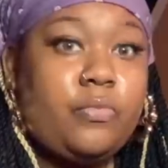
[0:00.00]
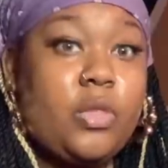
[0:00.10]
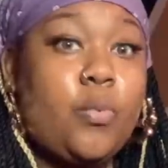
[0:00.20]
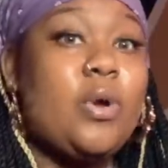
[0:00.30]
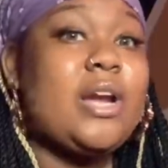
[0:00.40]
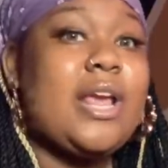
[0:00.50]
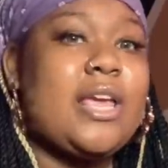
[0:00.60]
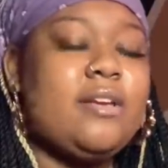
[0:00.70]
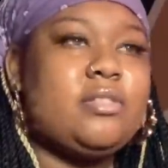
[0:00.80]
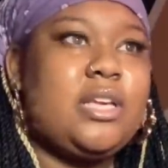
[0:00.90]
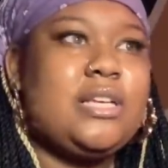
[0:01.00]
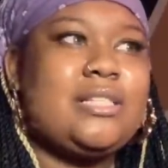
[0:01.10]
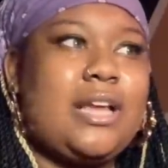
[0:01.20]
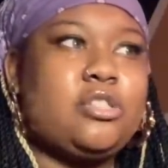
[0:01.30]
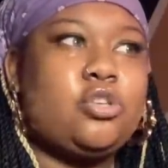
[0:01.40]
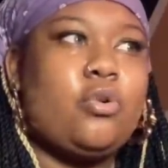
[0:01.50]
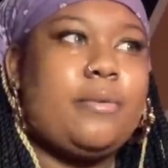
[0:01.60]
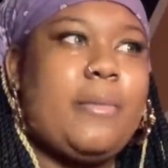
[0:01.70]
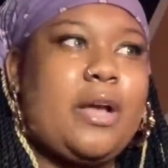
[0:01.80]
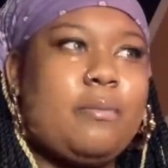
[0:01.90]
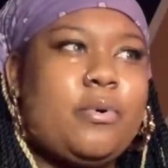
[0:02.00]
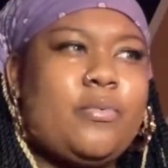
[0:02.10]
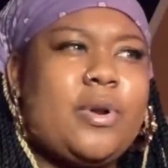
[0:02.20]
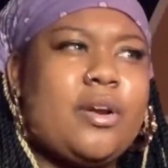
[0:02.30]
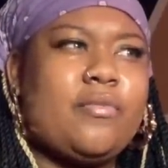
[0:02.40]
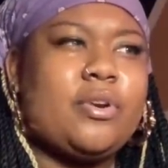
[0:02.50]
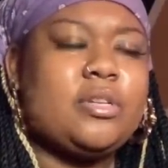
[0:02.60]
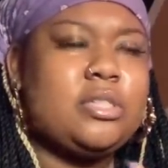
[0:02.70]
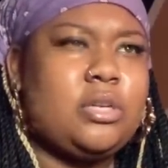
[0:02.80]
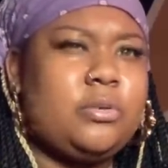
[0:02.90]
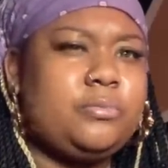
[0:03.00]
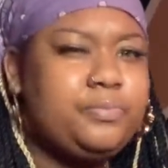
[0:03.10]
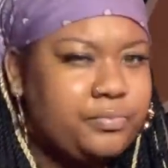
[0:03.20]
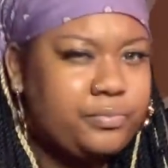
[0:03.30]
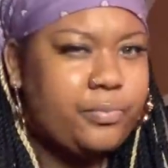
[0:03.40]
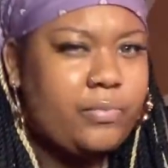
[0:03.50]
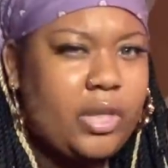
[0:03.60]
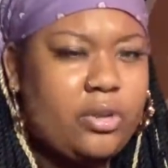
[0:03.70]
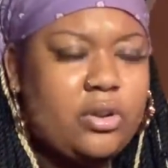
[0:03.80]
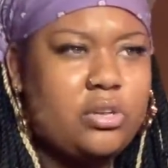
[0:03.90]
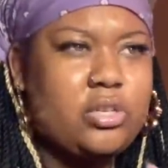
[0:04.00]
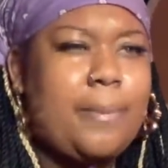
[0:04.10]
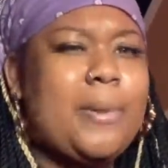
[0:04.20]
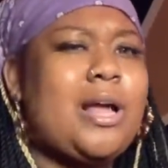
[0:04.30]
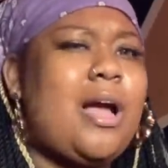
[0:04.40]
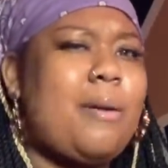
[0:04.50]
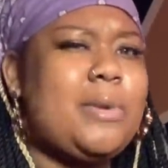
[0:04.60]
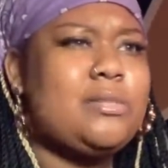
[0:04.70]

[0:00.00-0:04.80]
One of their gifts is, like, toy makeup or whatever. So, you know, drop in the comments